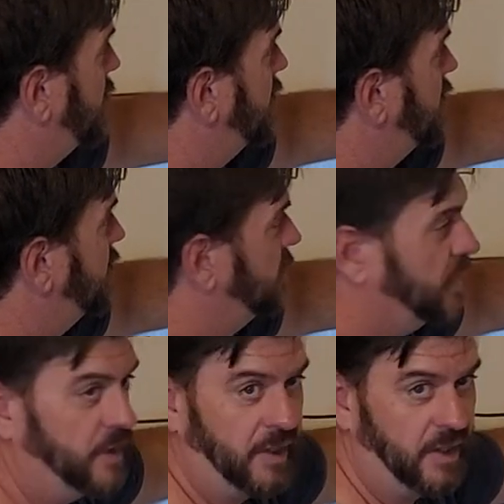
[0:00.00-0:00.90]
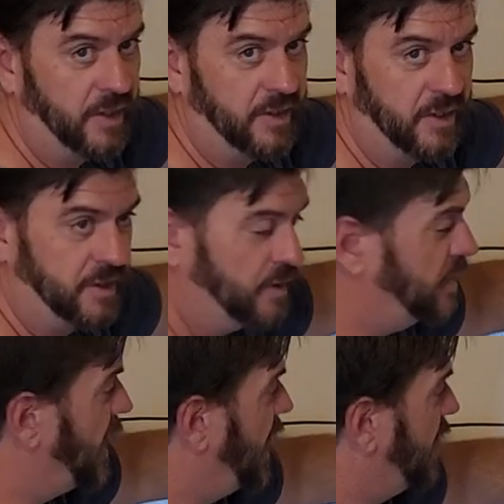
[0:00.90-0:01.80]
purged and, it's
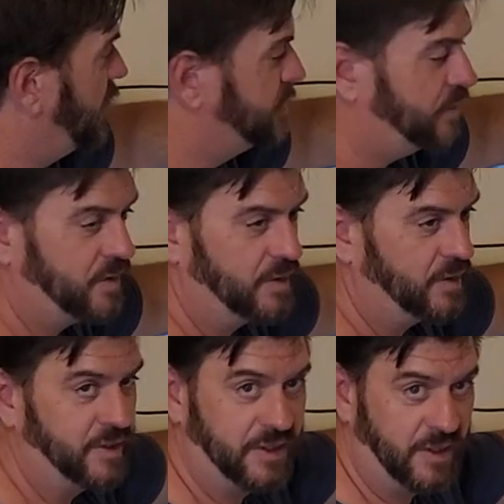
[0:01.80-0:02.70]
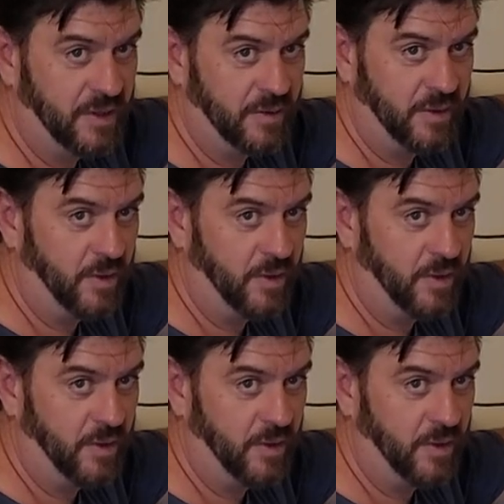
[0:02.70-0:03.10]
considered a house or considered,